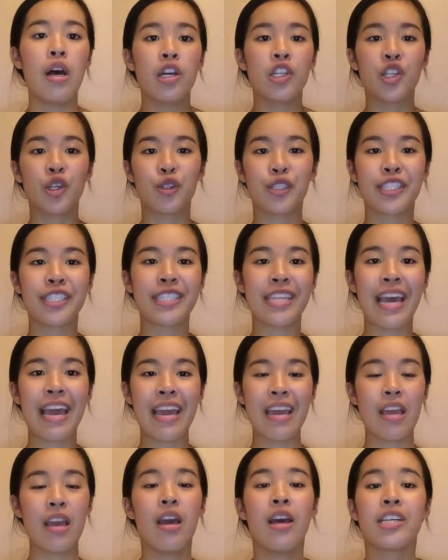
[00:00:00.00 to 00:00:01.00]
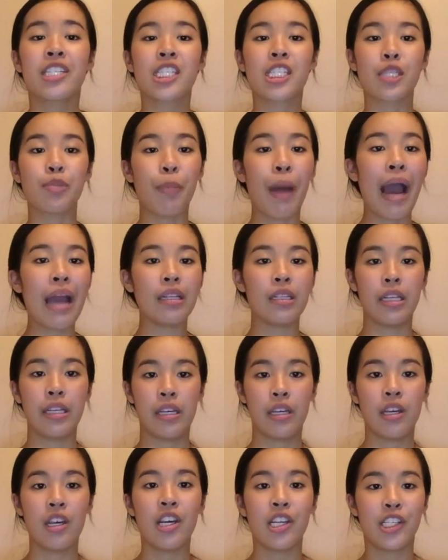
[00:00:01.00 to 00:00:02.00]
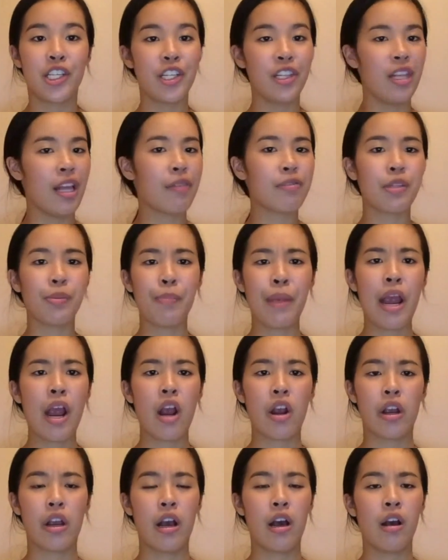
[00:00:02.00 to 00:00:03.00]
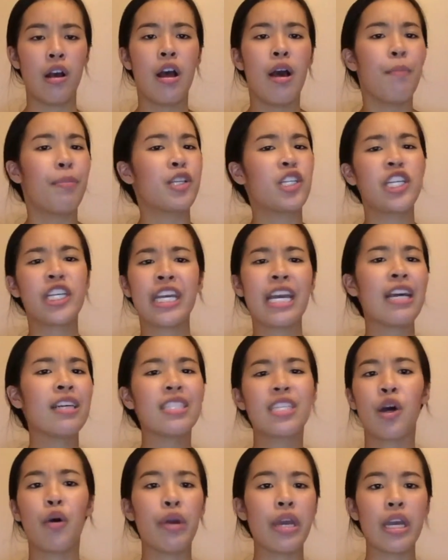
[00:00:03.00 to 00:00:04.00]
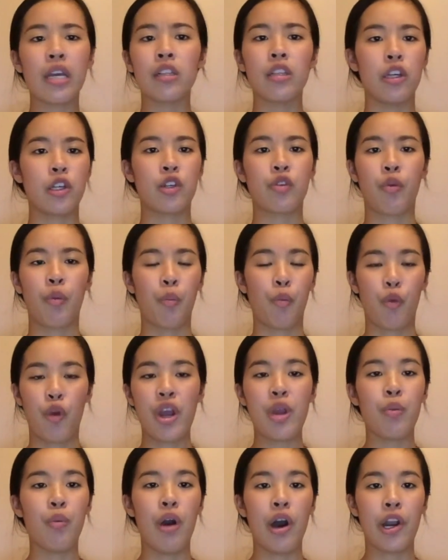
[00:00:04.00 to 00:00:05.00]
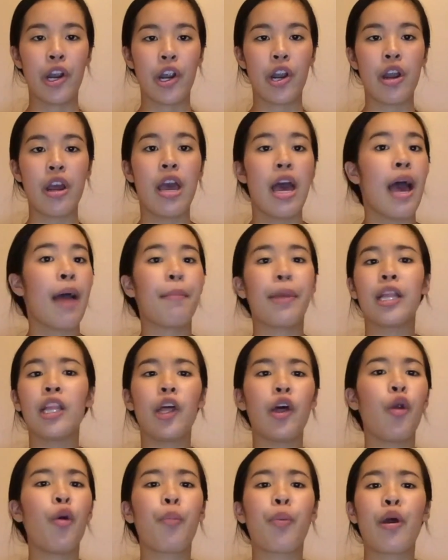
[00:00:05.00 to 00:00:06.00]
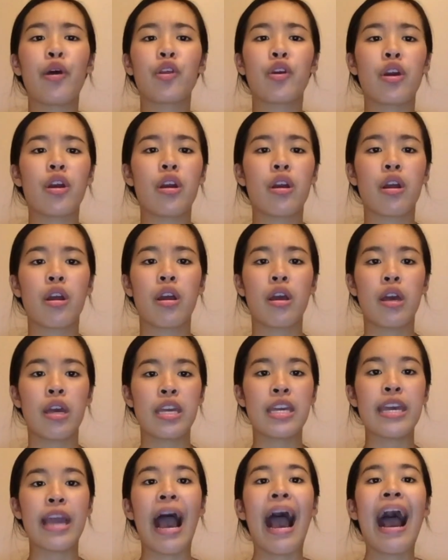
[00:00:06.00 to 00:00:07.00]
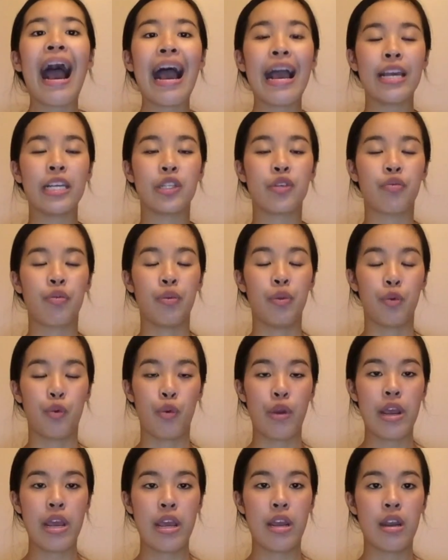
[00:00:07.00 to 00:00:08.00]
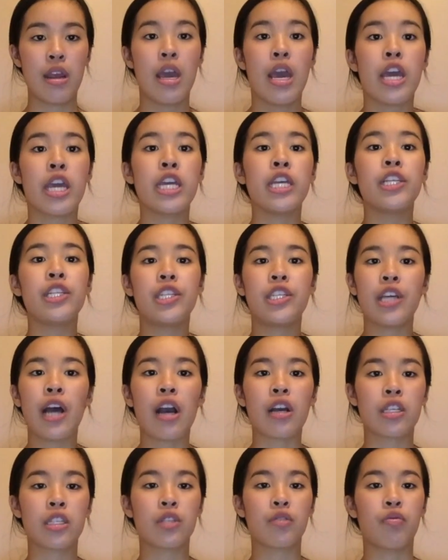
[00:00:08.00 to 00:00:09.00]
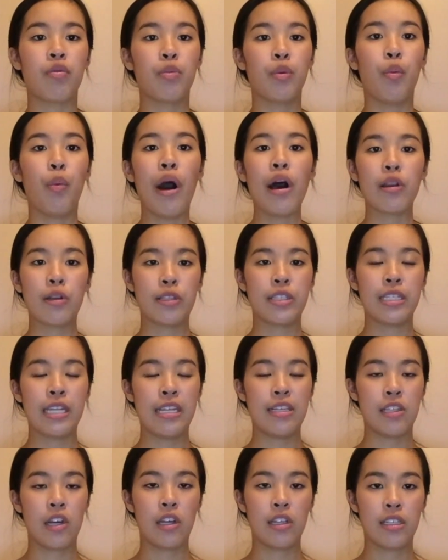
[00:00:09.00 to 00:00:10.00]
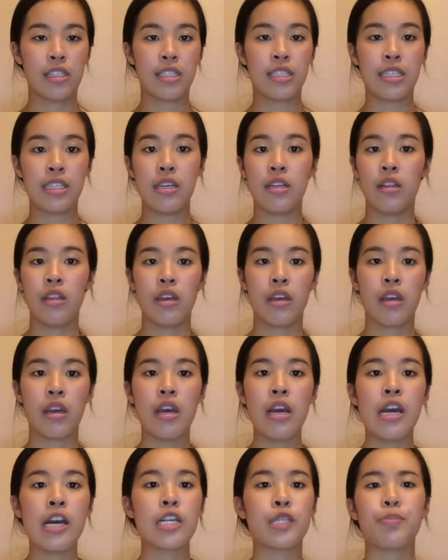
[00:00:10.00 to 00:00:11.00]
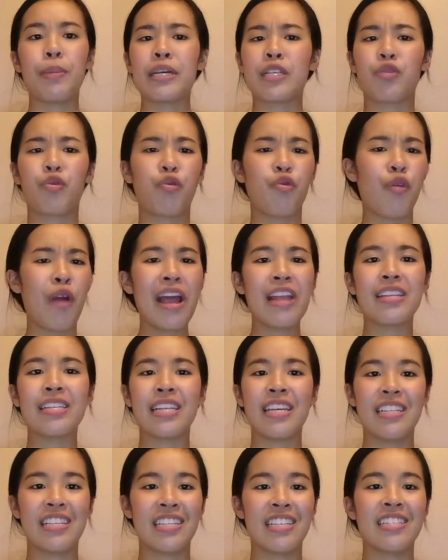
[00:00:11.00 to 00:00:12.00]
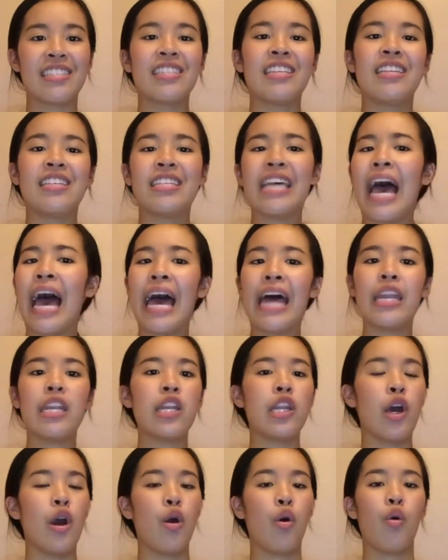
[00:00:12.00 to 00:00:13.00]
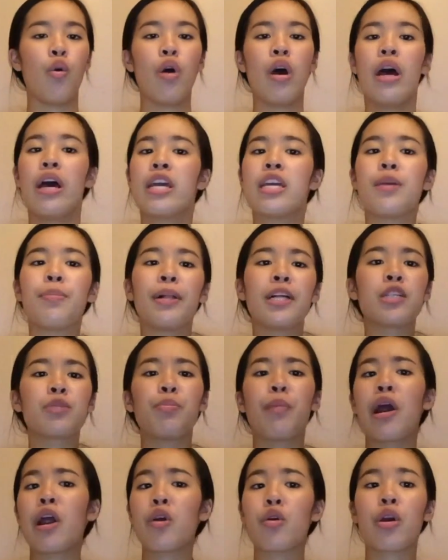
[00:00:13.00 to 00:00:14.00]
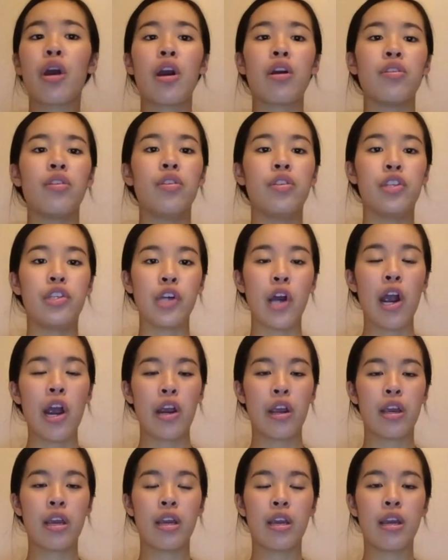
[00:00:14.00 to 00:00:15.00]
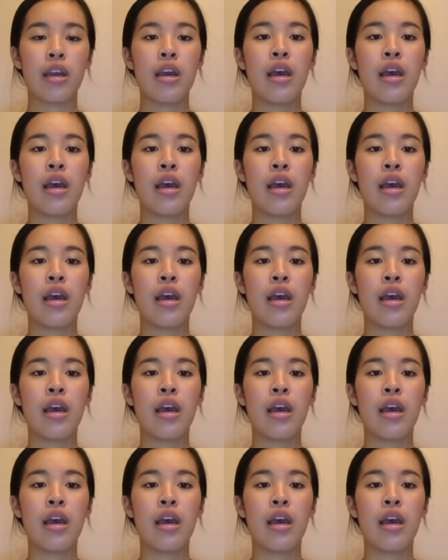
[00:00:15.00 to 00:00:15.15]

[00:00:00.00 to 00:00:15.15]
She'll say, smiling, she loves America, but she can't tell English from rainwater. And my little brother, he hides from the rain. He ducks from the water stains on his ceiling. His best friend is his Nintendo. He plays Mario Kart in the dark.